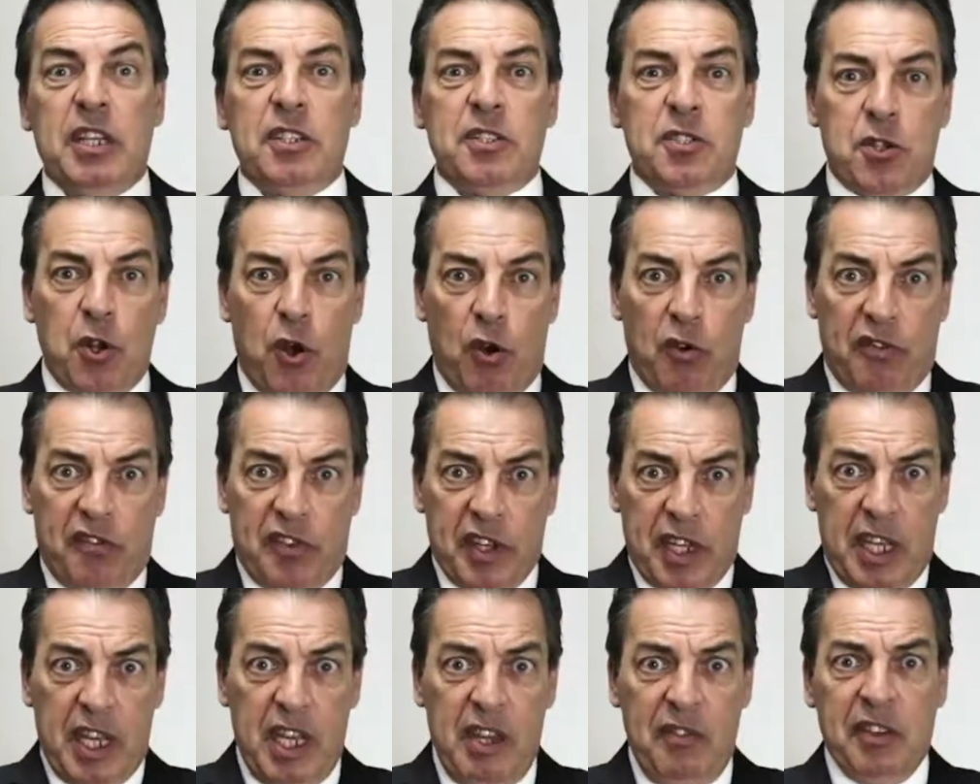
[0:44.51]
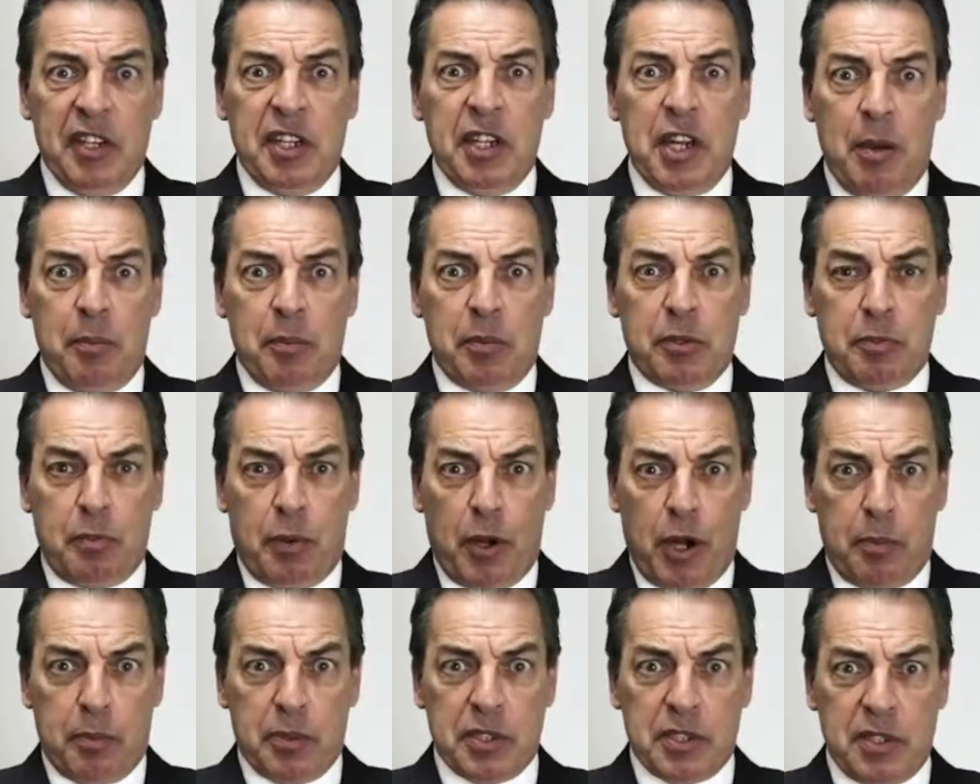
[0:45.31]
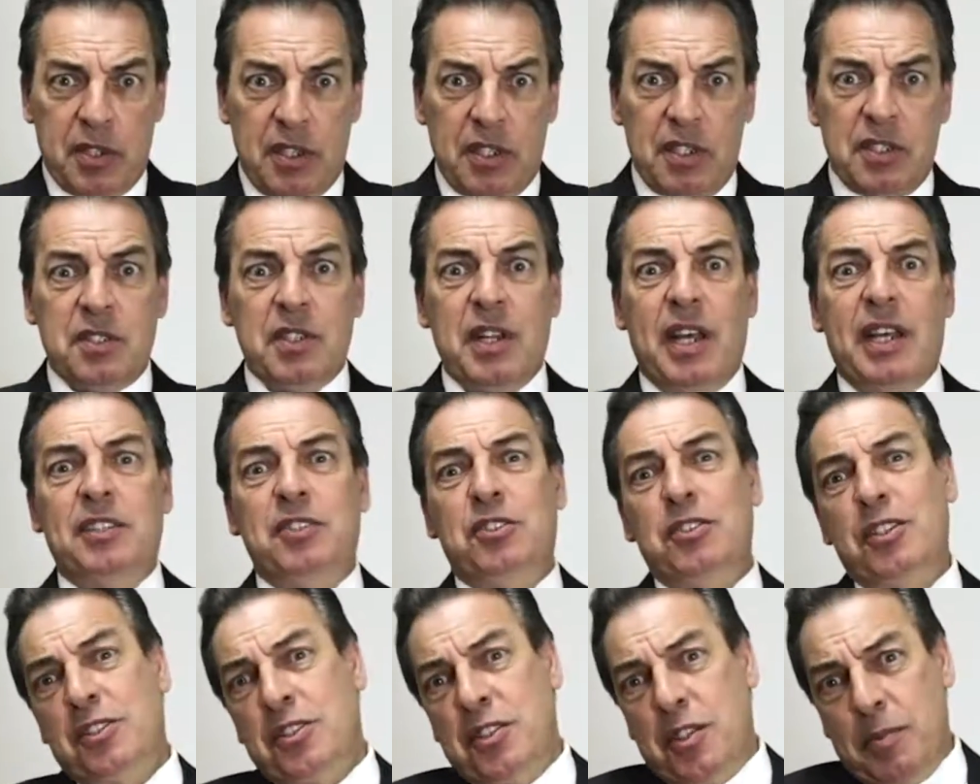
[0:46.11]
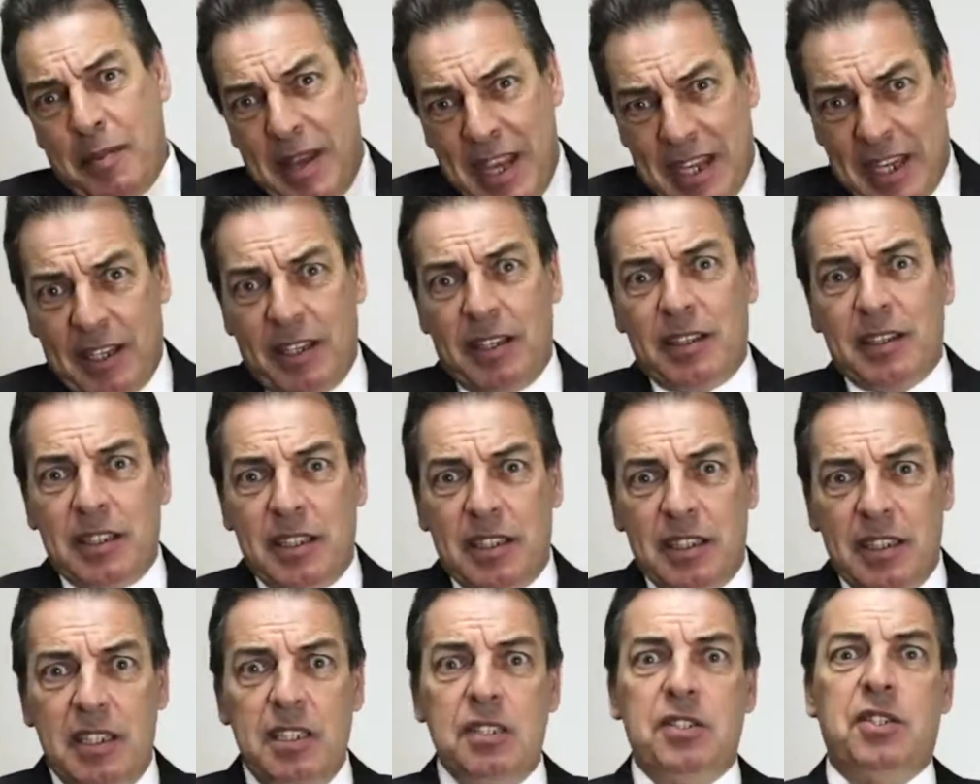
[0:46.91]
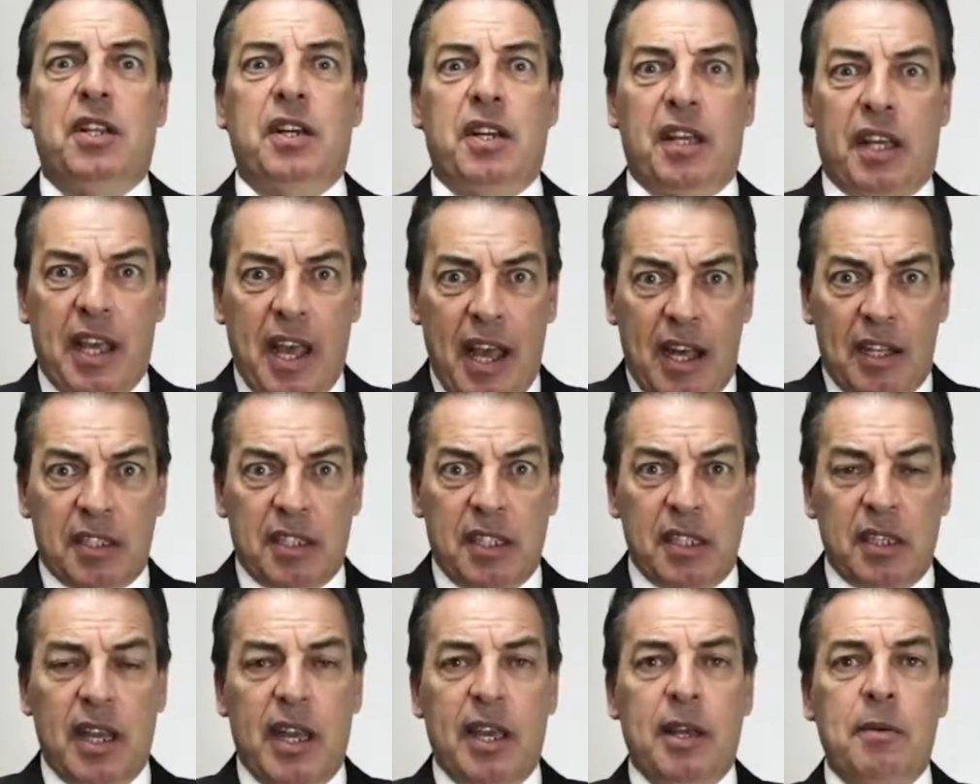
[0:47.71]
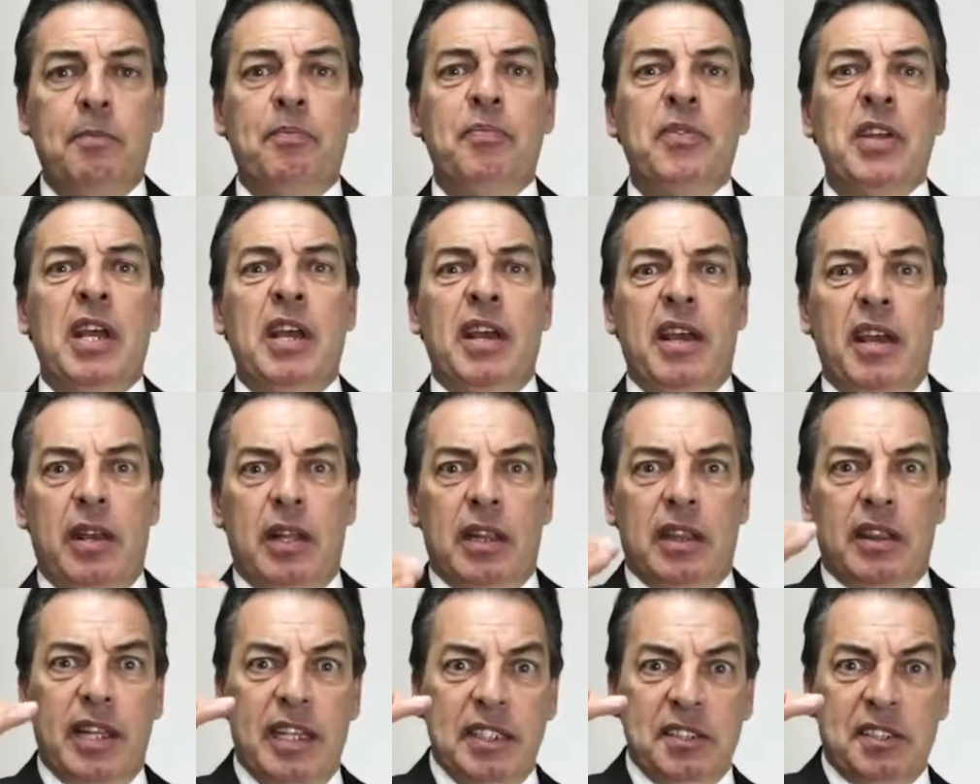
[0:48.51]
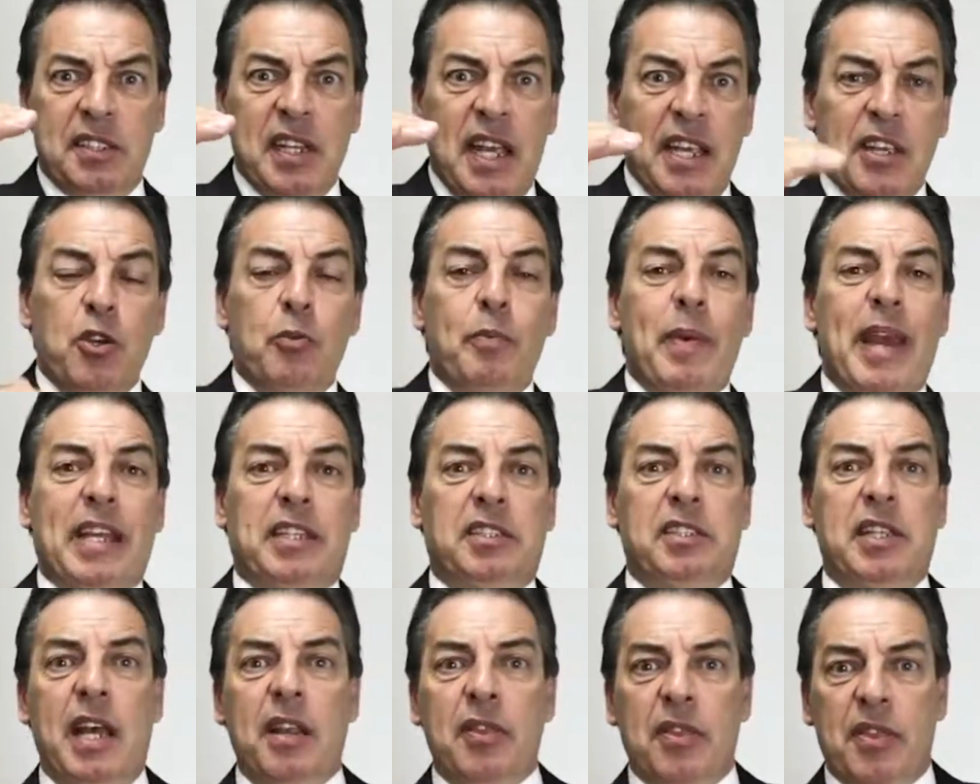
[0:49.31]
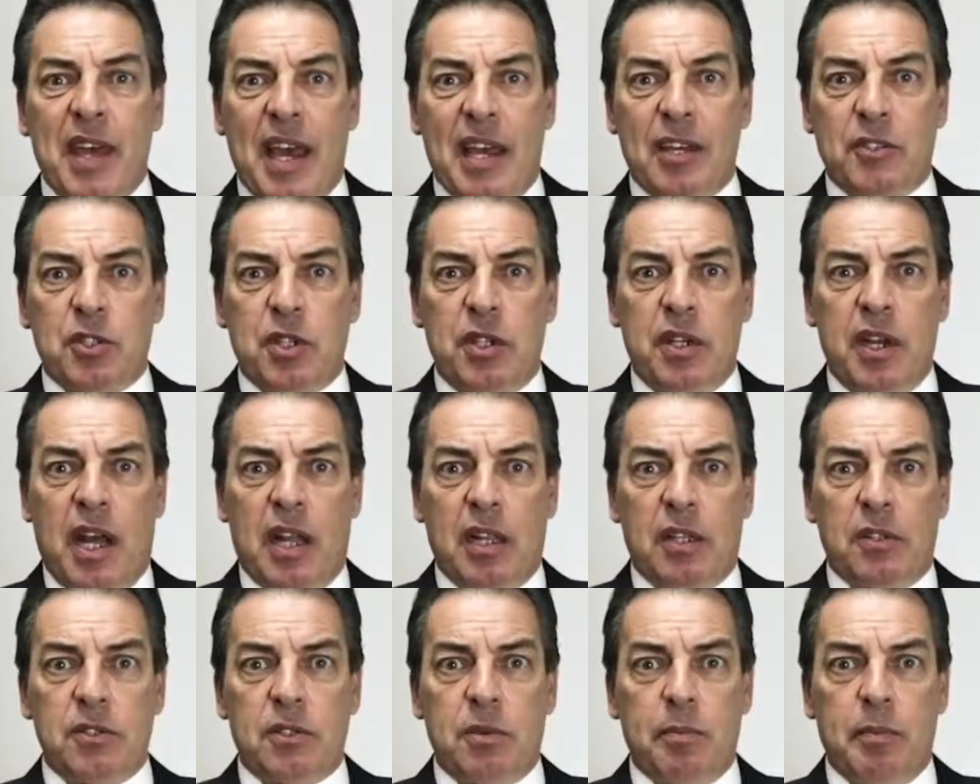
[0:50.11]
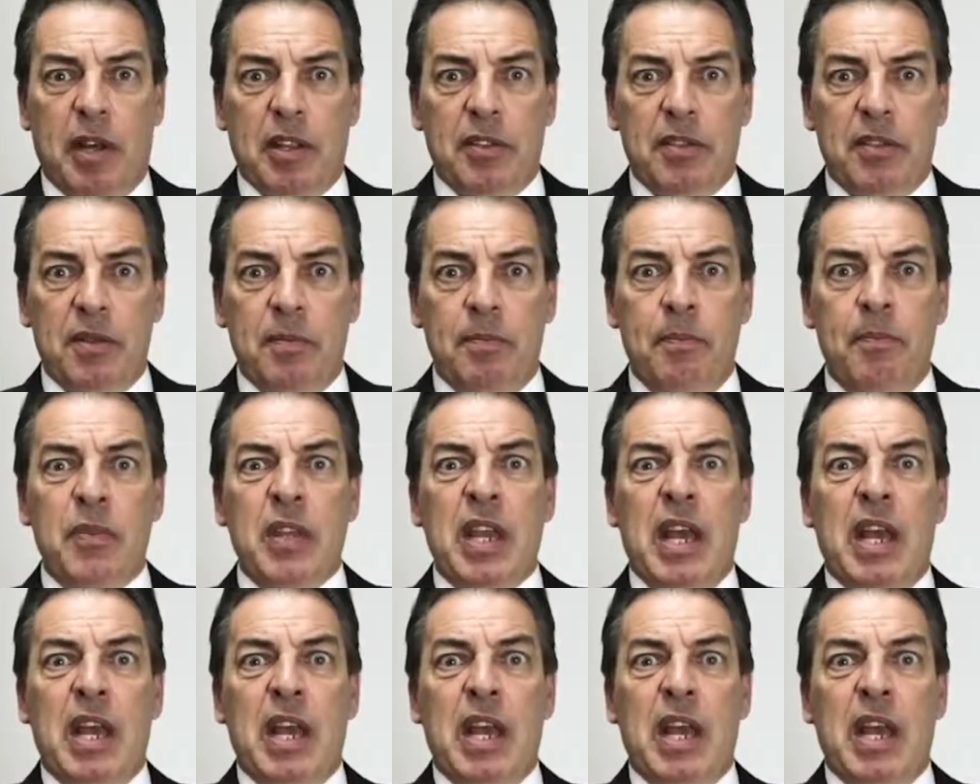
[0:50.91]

So for even number purposes, and just to make it a little easier to calculate, let's say you make ten thousand dollars a month.